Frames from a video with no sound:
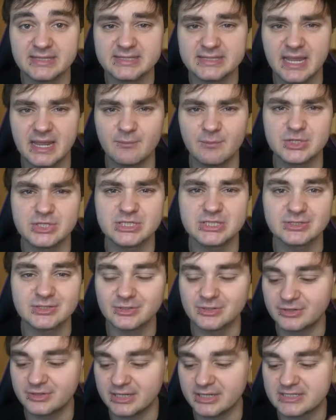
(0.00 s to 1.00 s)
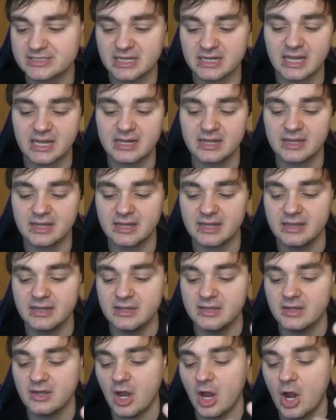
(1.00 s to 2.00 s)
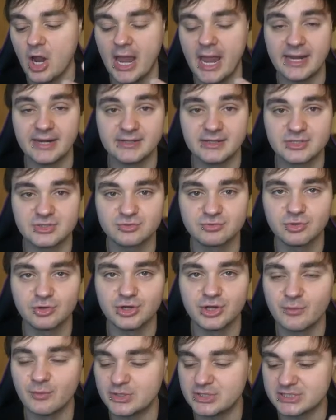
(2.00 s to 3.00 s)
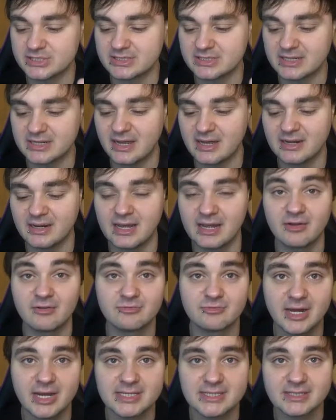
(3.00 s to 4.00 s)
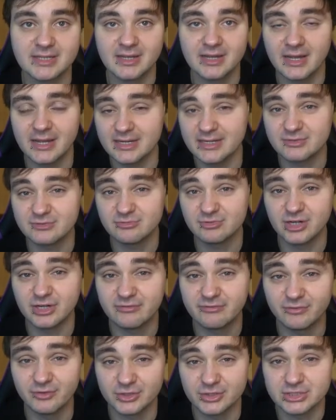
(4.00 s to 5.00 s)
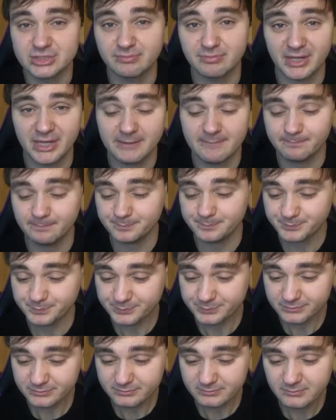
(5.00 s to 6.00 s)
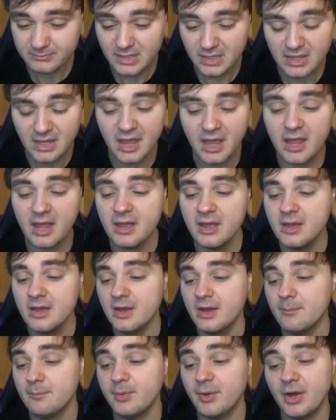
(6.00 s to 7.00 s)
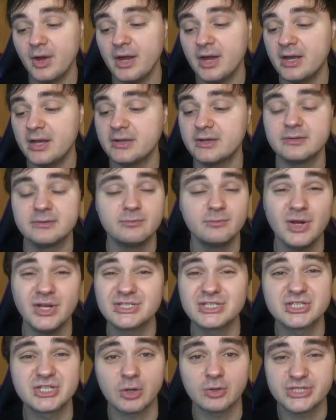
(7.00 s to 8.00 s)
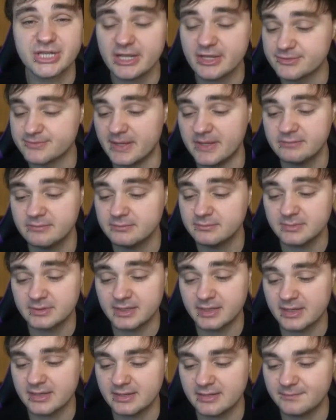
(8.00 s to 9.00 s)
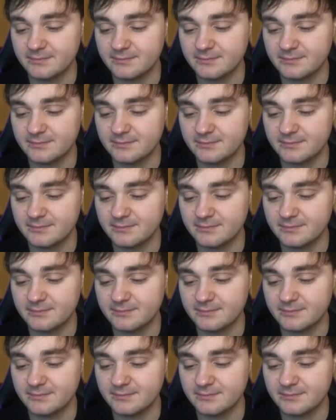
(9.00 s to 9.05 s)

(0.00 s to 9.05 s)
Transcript: this game, which is a good thing because I like a, a, endless runner, which is kind of like a racer, and it's really fun to play. Uh, but where's the doll tails, man? Like